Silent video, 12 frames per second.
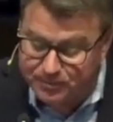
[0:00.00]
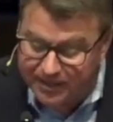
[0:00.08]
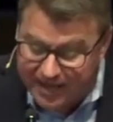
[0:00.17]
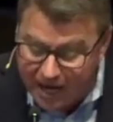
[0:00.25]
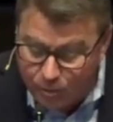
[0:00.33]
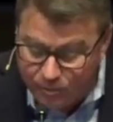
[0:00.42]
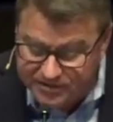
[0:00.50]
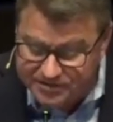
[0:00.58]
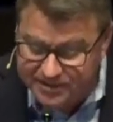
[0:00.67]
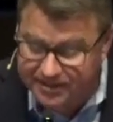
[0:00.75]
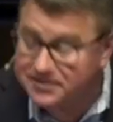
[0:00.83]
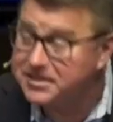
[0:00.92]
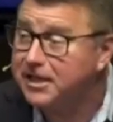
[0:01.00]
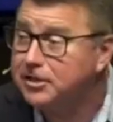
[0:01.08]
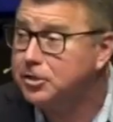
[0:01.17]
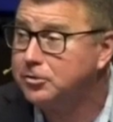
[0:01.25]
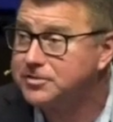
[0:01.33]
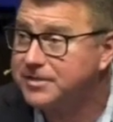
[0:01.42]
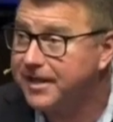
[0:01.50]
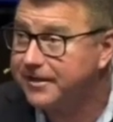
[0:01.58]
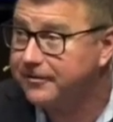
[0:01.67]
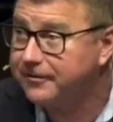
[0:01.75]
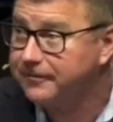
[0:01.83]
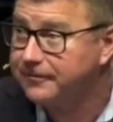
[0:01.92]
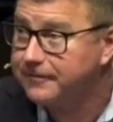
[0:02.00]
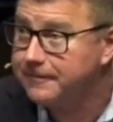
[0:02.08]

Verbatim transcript: but now we see 10 years later,